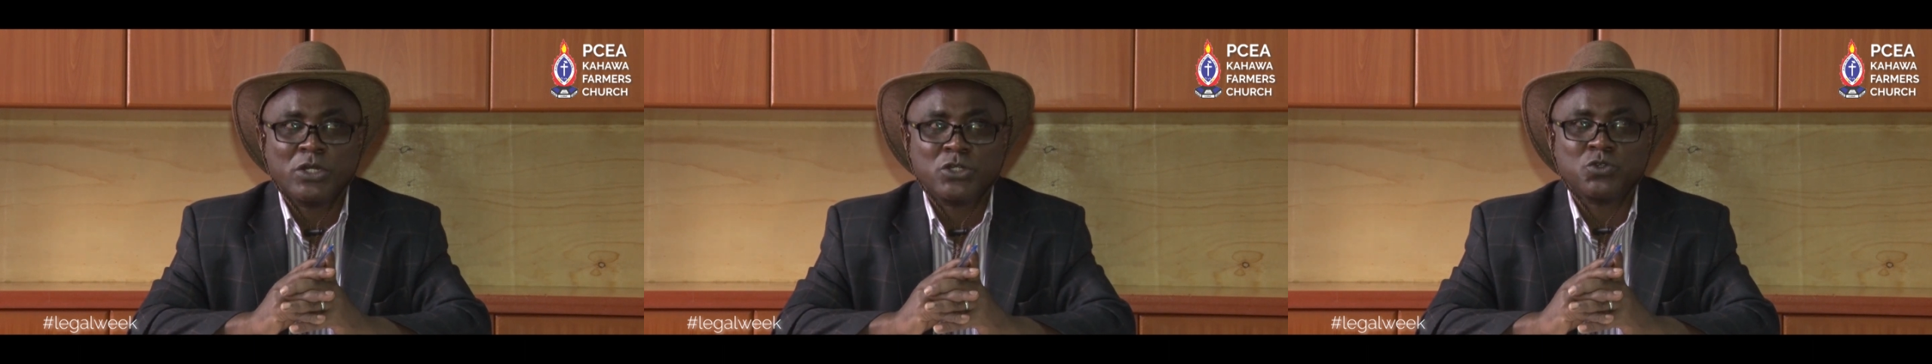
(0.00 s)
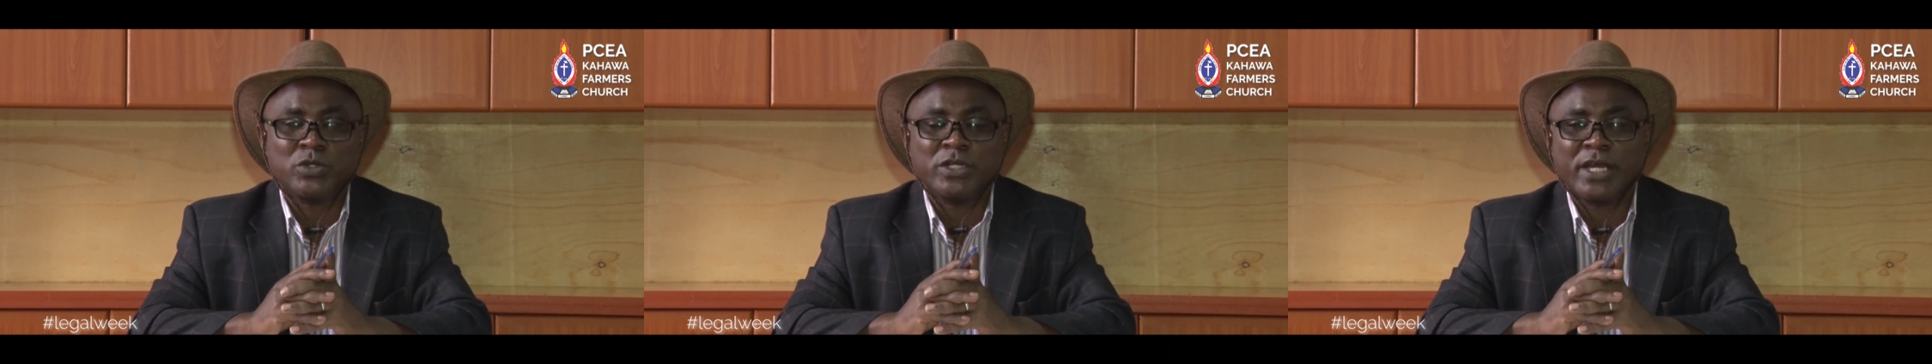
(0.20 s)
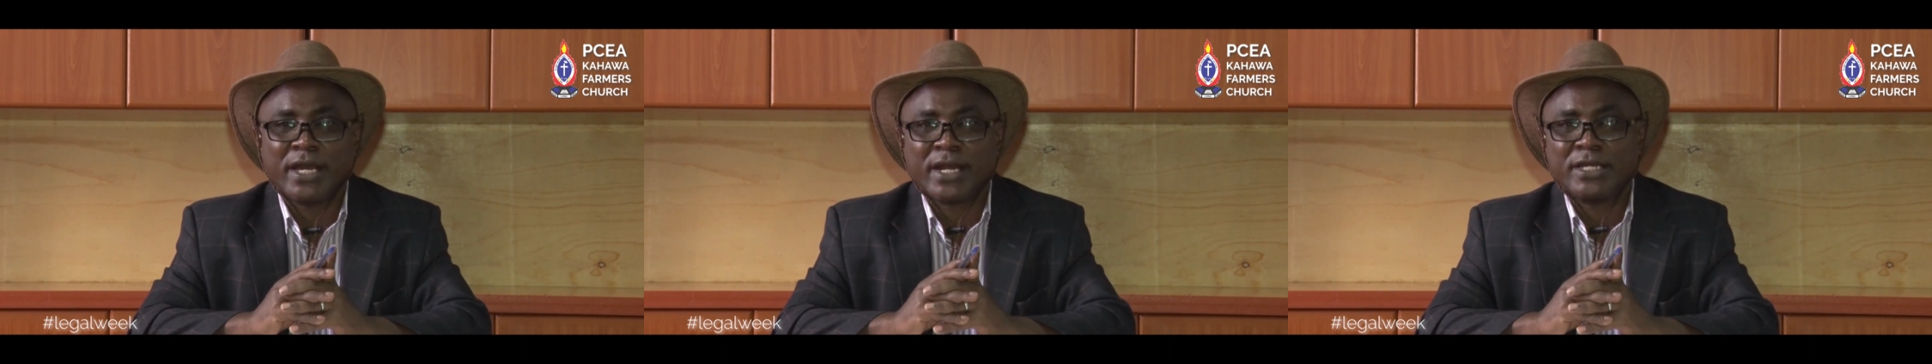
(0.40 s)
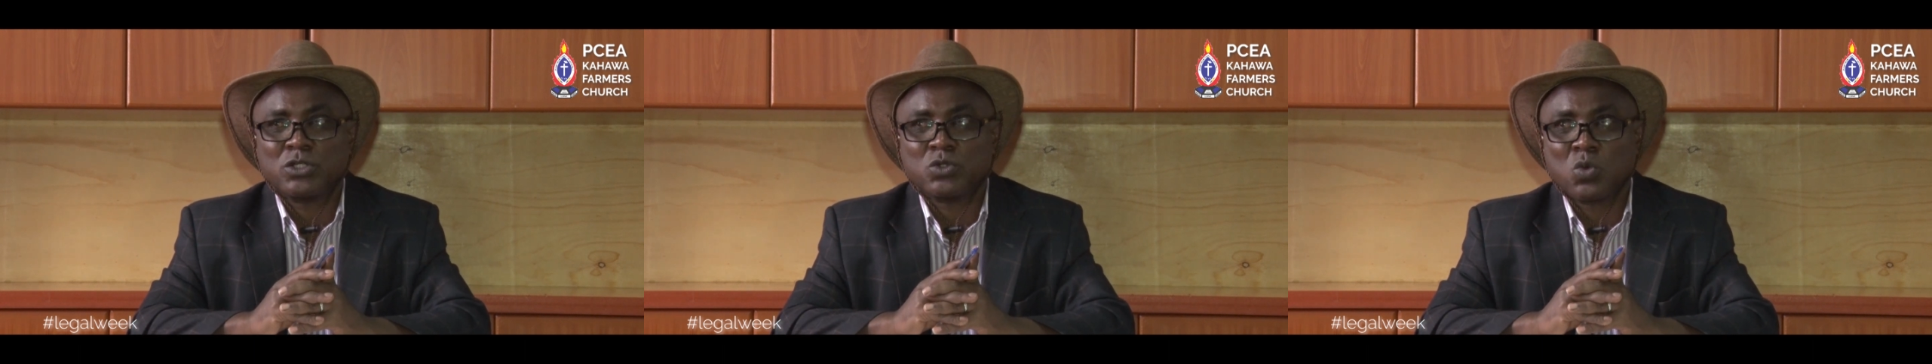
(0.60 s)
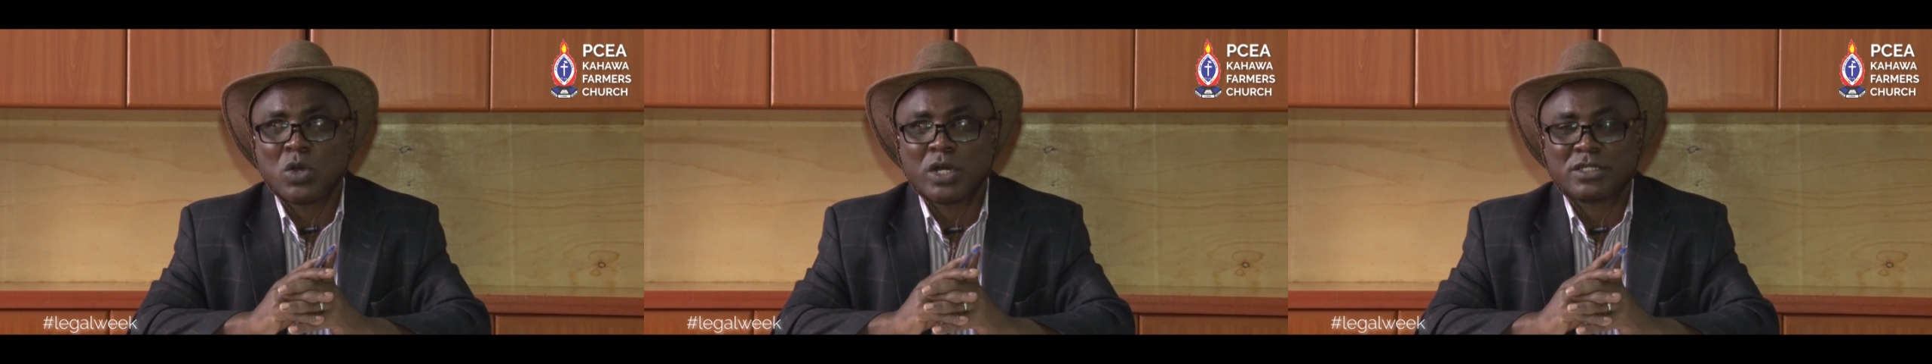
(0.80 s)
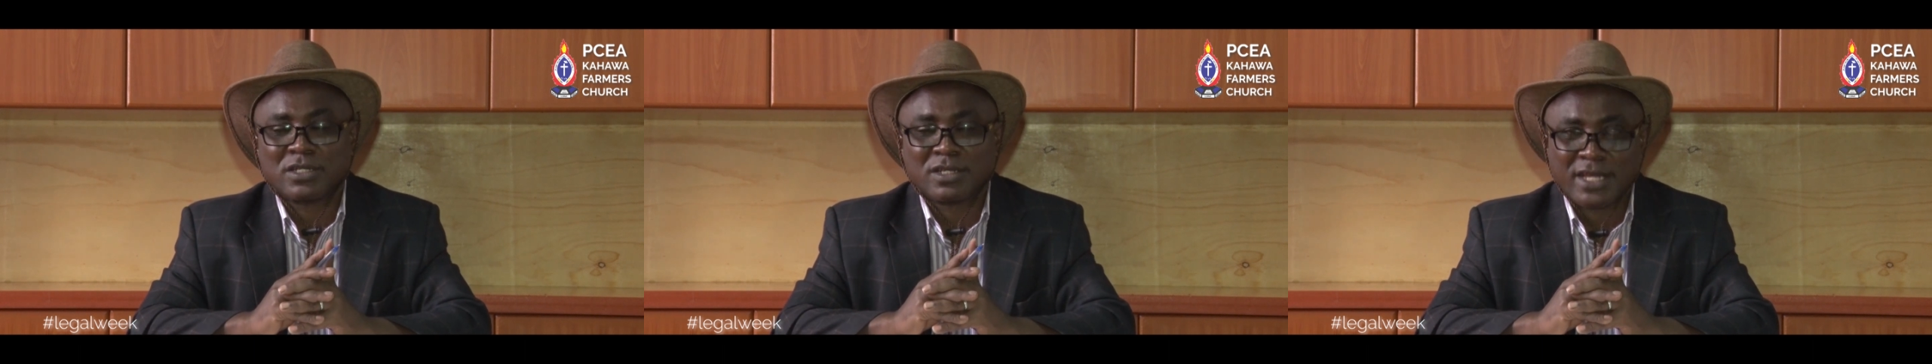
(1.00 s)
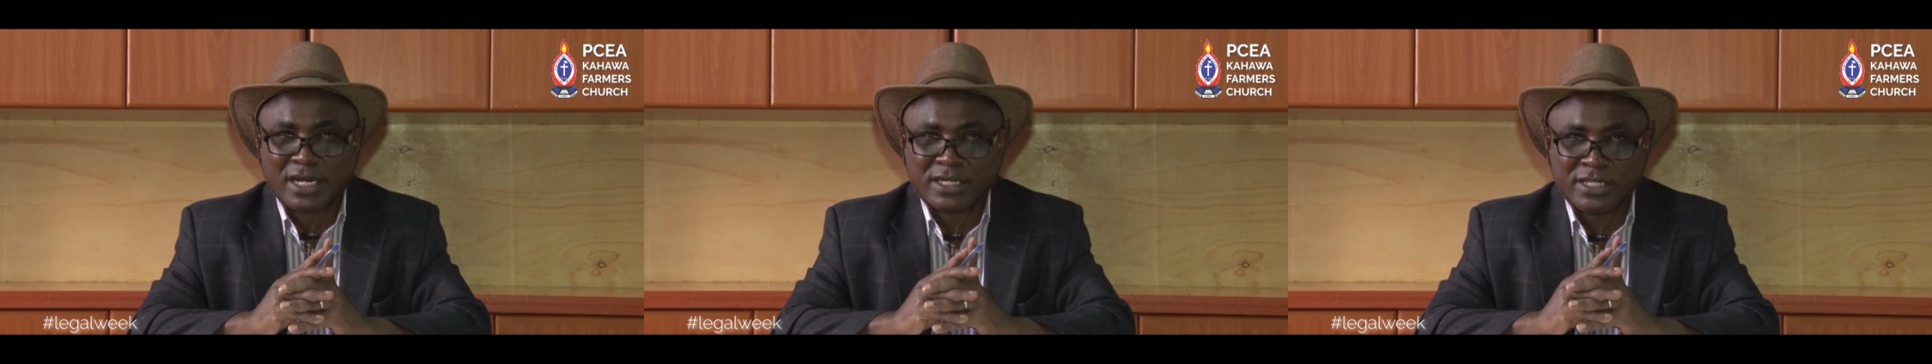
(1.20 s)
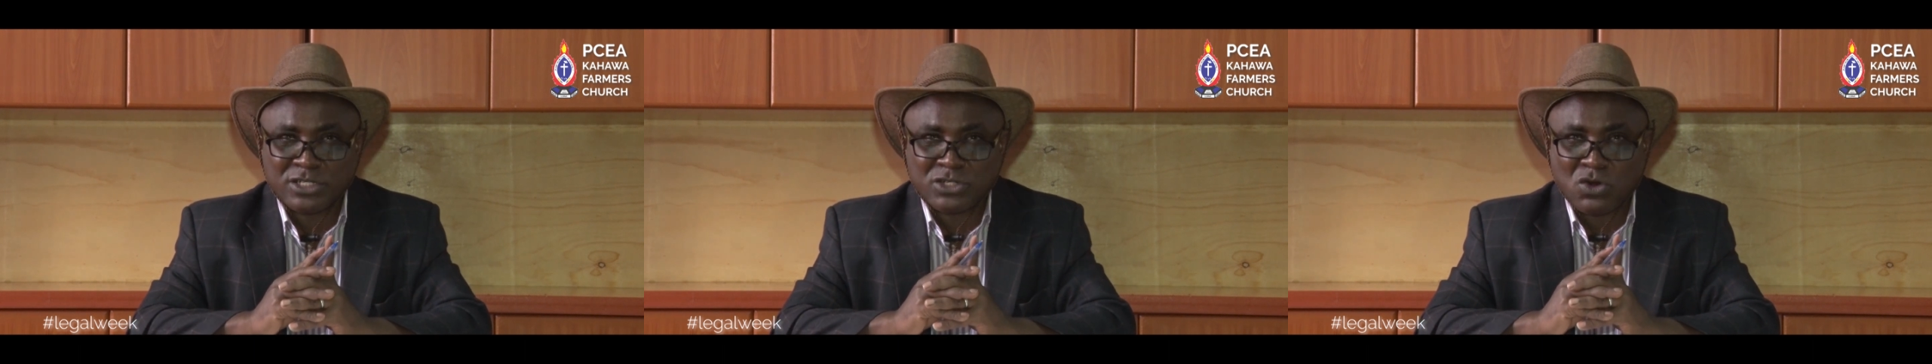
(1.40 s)
to inherit what.
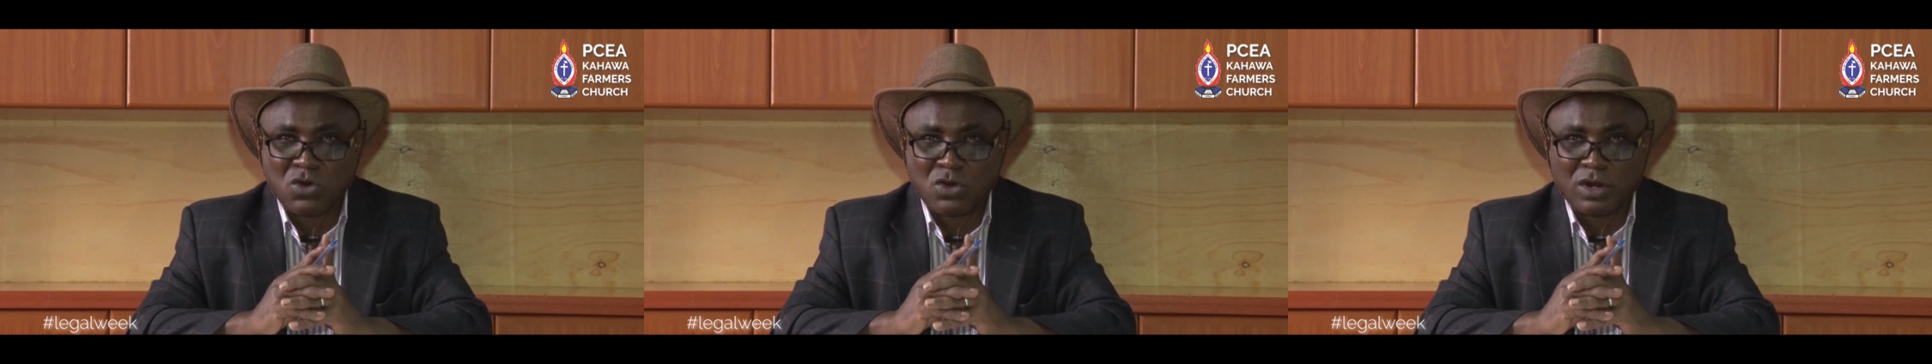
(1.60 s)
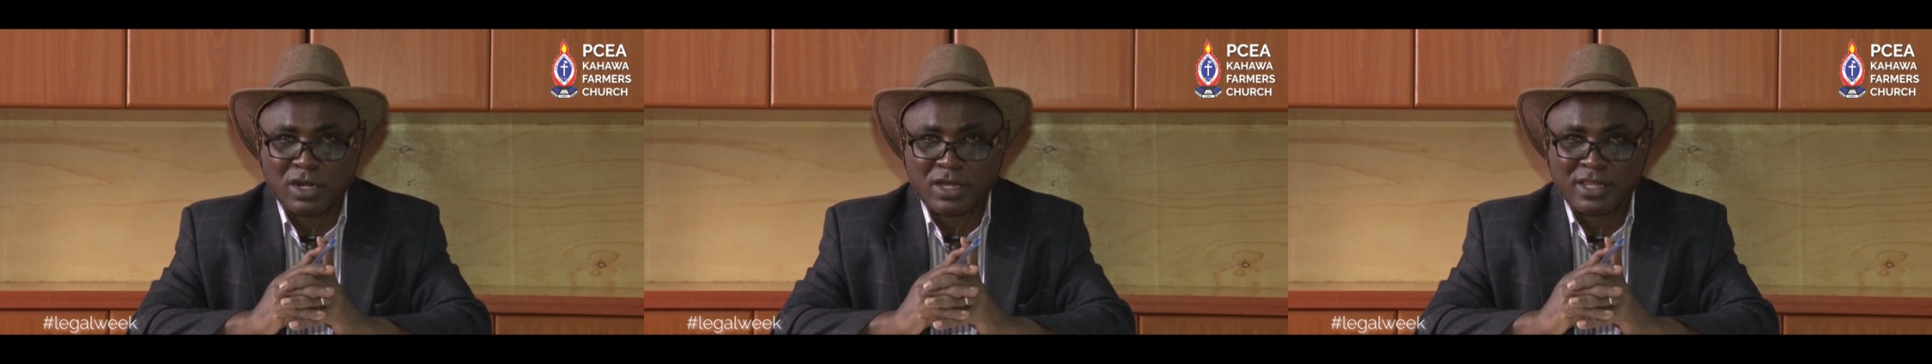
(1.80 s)
That is wrong.